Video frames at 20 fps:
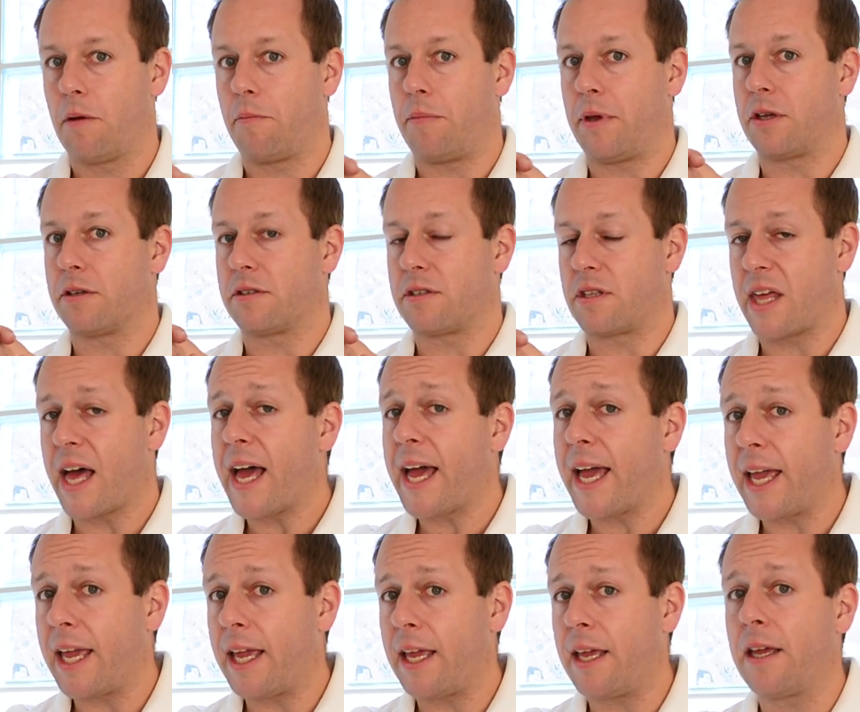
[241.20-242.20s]
because
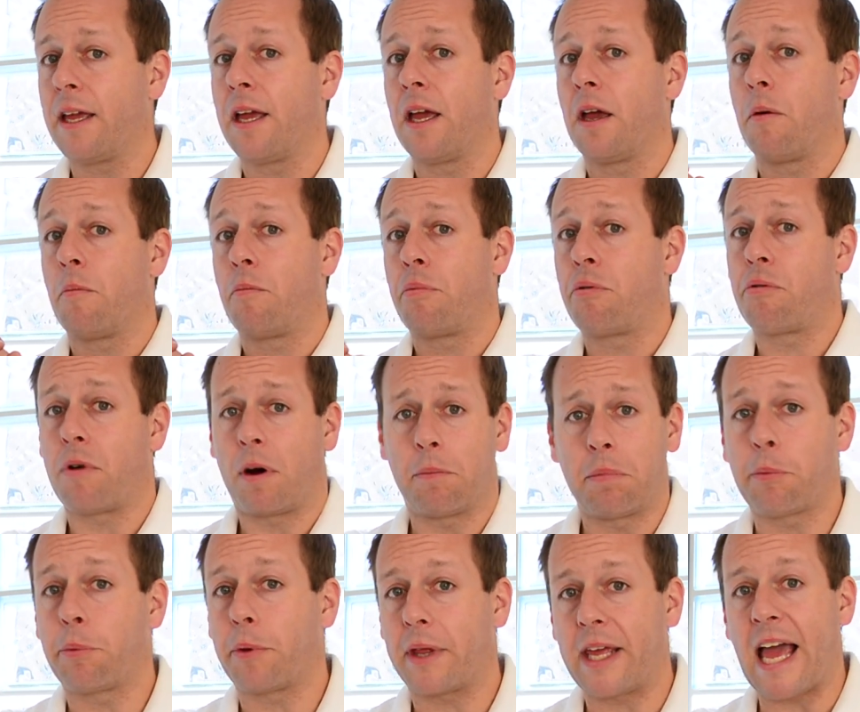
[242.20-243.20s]
they
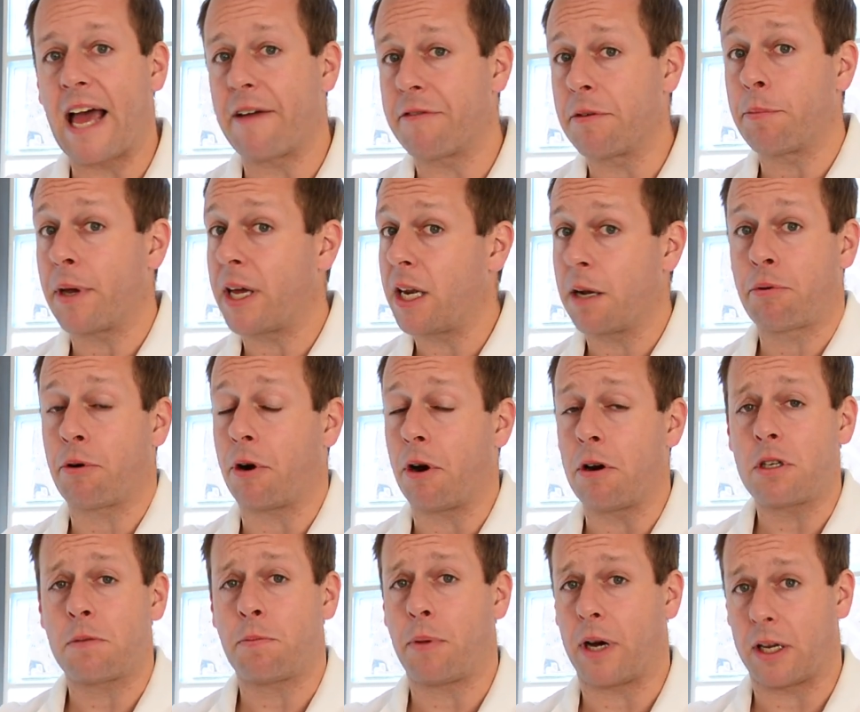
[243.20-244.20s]
probably haven't been
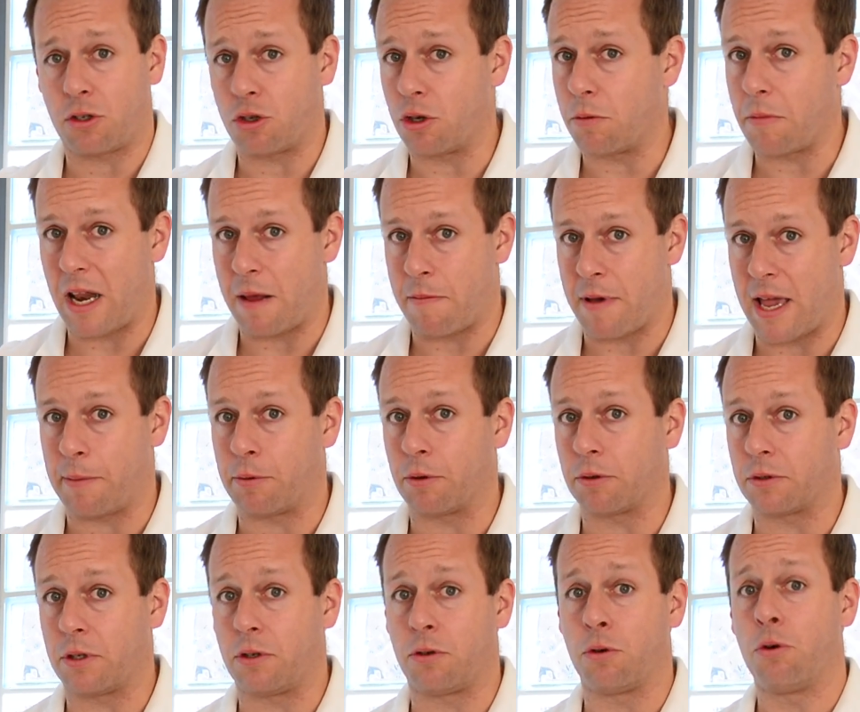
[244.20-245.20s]
approached by too many
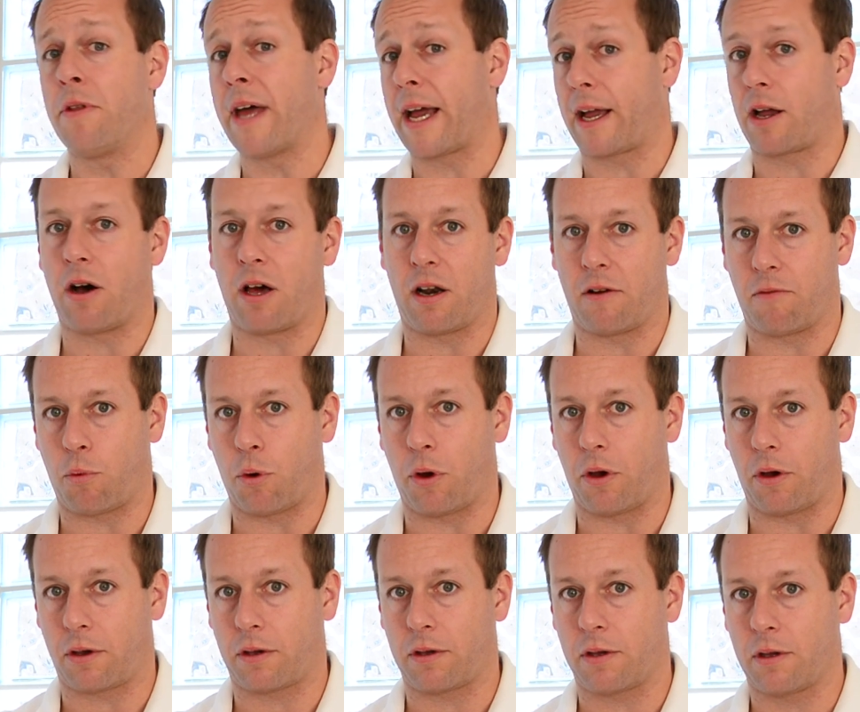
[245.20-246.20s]
people to do that kind of
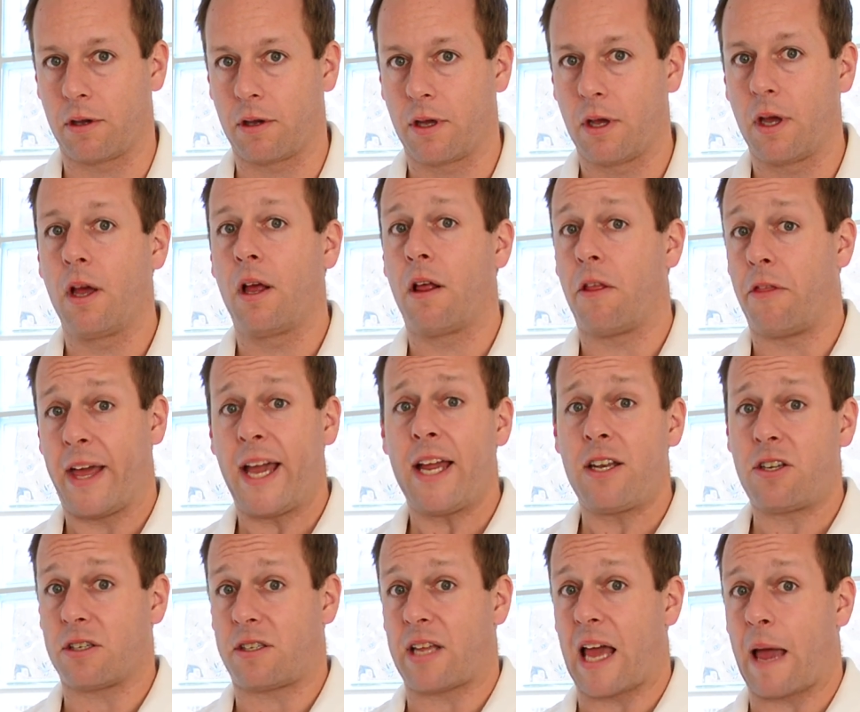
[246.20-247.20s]
work.
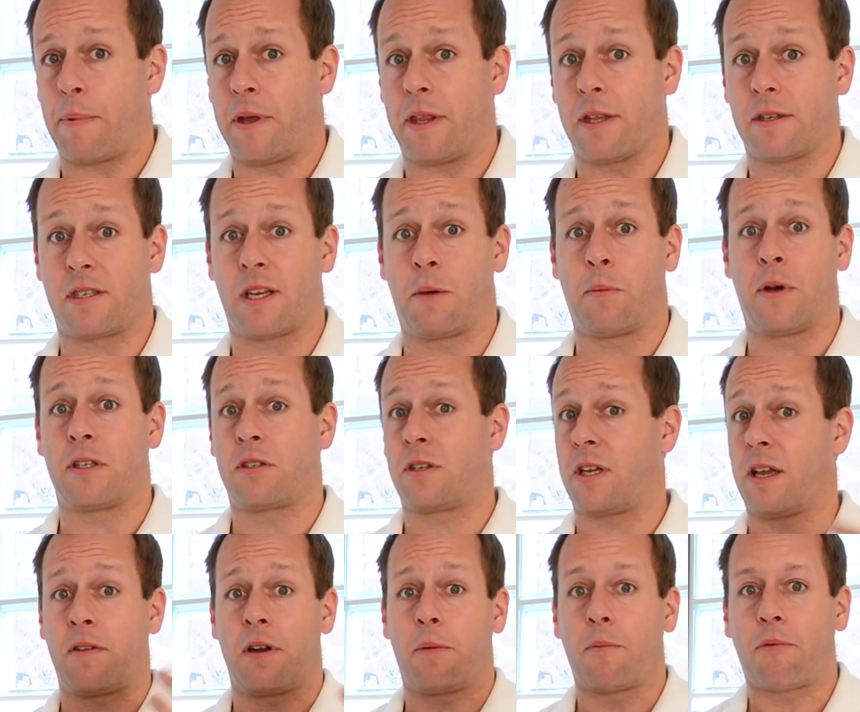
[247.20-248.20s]
They're just happy that someone's
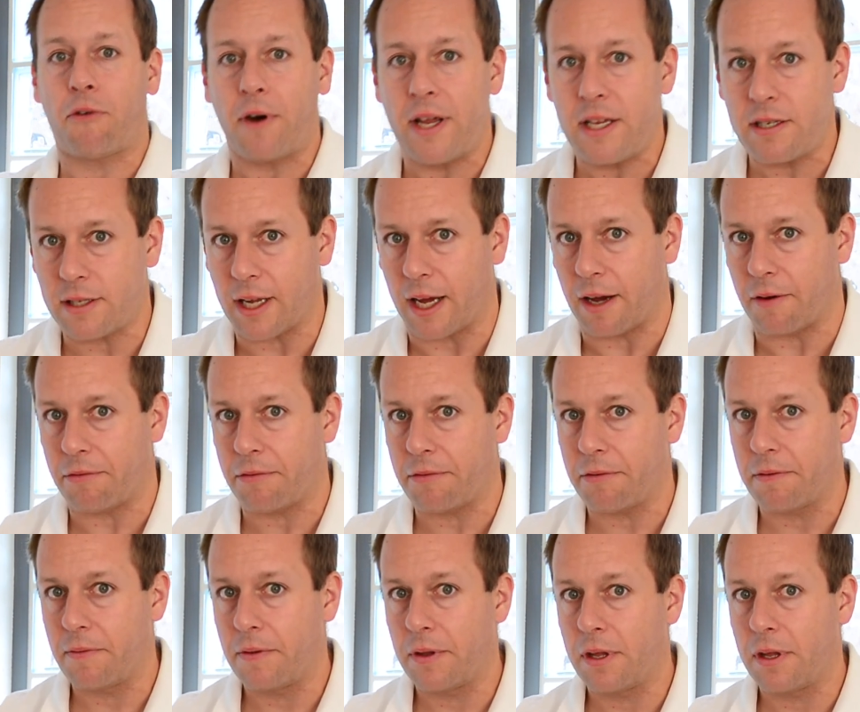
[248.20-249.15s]
given them free stuff.